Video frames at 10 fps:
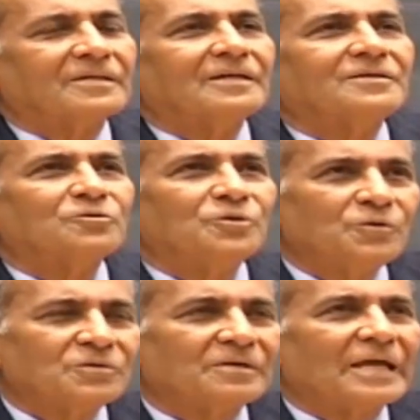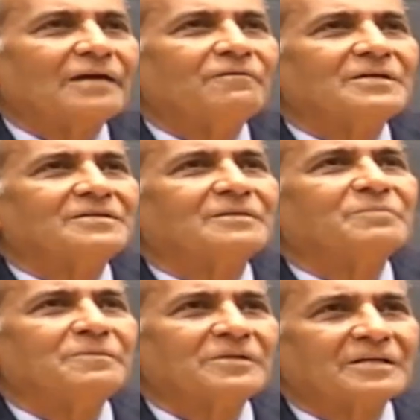He has to use the language the
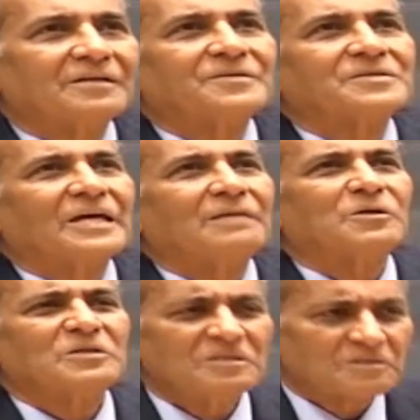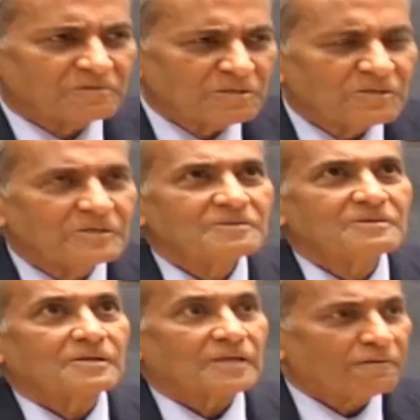people can understand, because he's
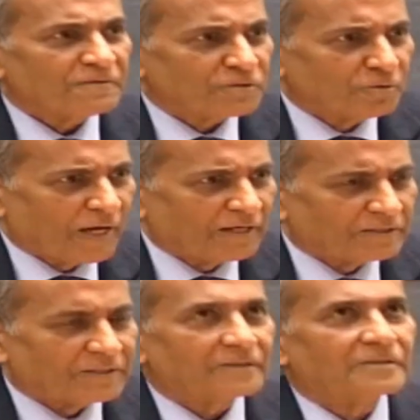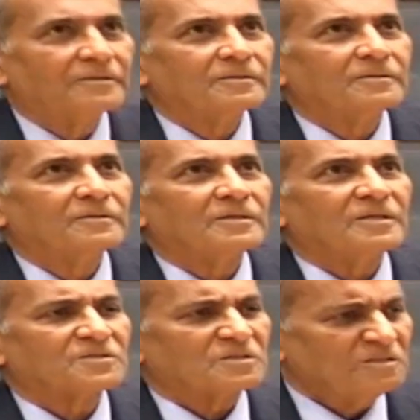in love with humanity.
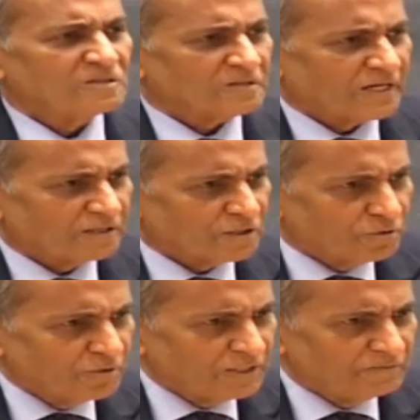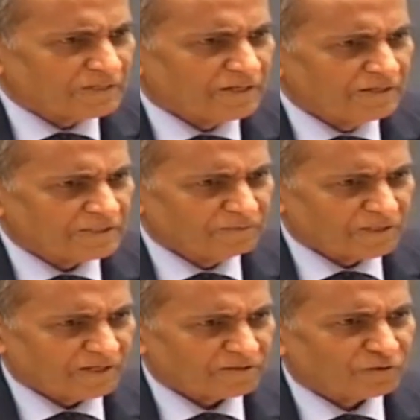He has seen the greater unity which links him with
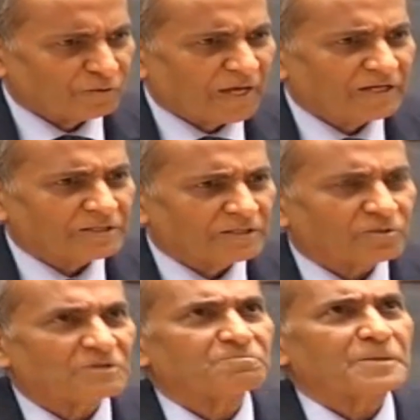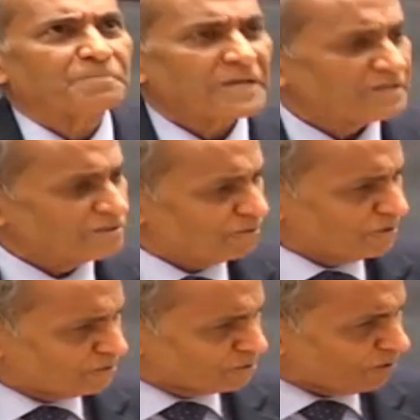the rest of humanity. So he's prepared. He's
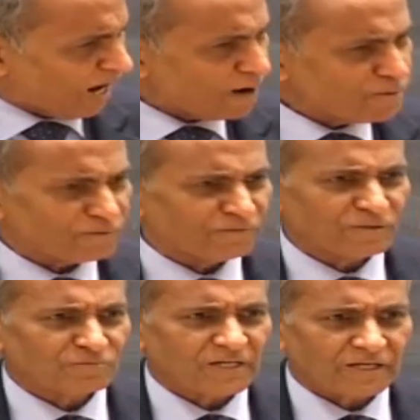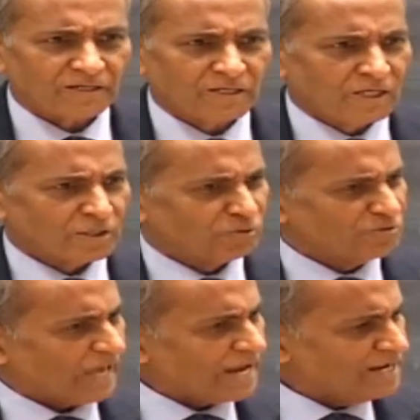going to go out of his way to
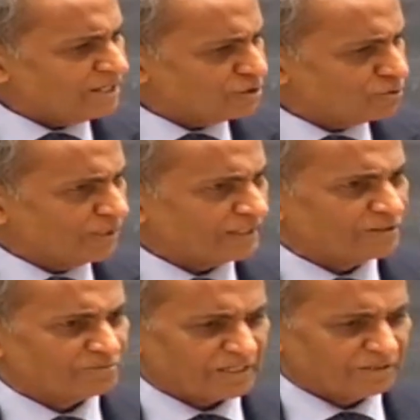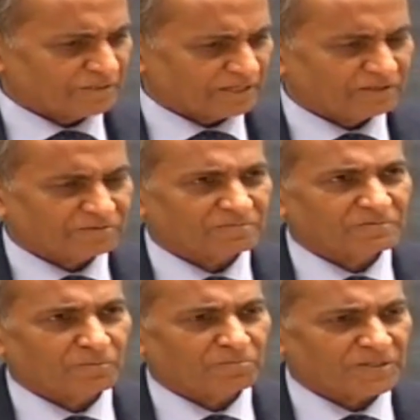use any tool at his
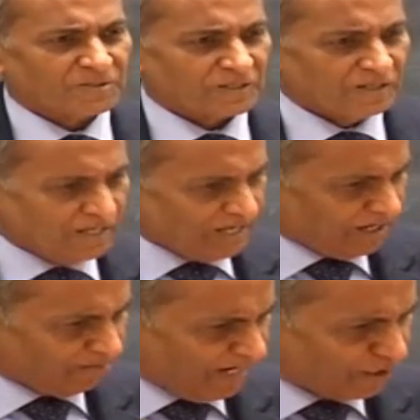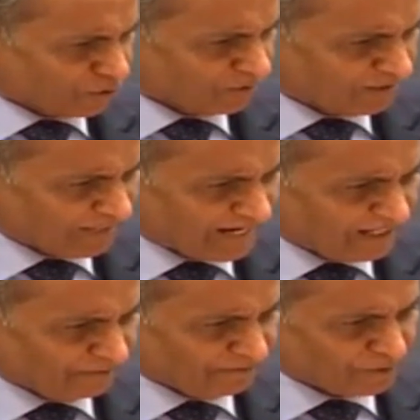you know, mercy and make sure this
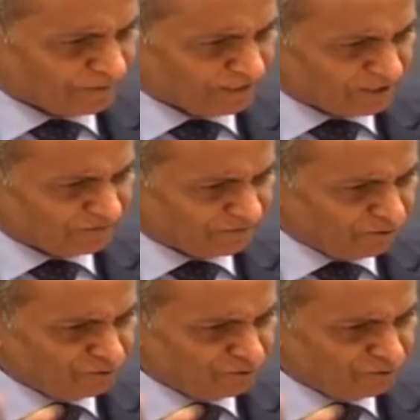idea of spirit is